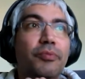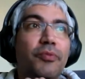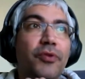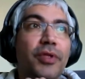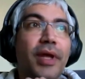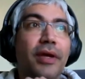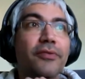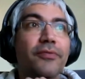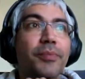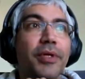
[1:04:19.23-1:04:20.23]
for the lack
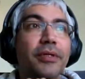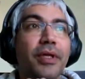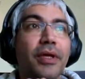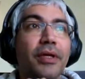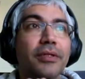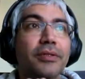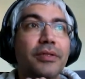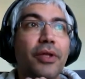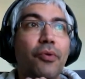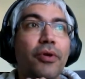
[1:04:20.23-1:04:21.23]
of a better thing,
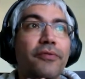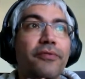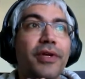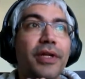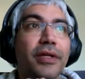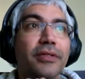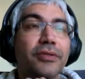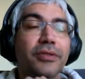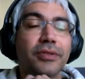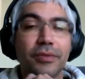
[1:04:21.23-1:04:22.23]
they wrote it for Linux, so
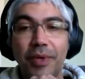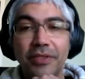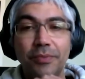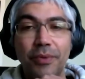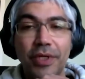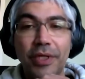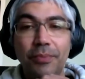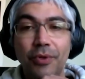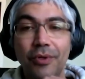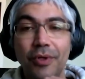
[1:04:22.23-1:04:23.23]
it's based on
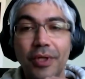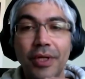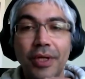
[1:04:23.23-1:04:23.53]
epoll.